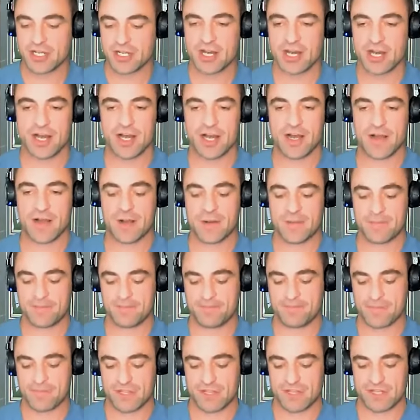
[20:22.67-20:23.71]

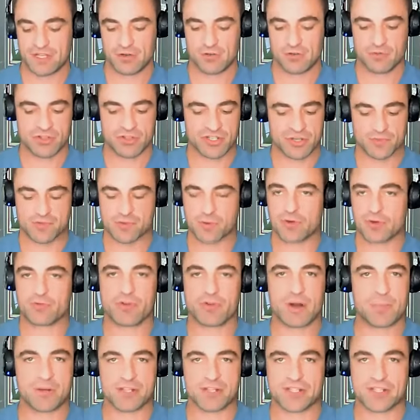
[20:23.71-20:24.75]
some sort of
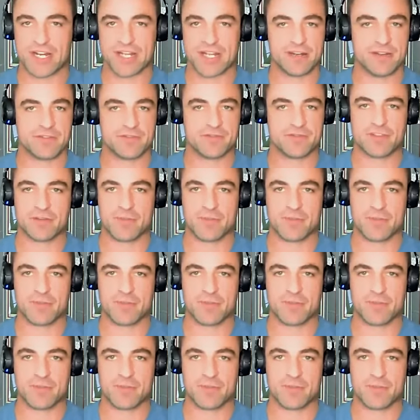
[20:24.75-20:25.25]
representative